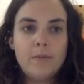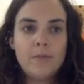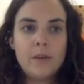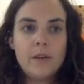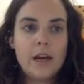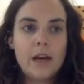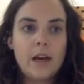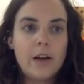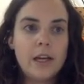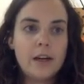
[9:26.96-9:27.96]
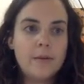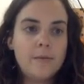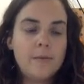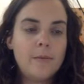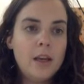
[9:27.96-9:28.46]
this guy right here.
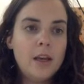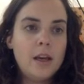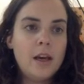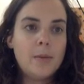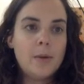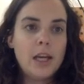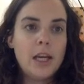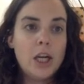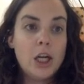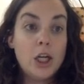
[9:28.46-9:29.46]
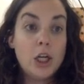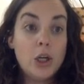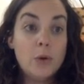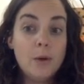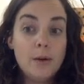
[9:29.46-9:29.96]
I'm going to hit
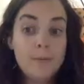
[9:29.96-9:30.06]
new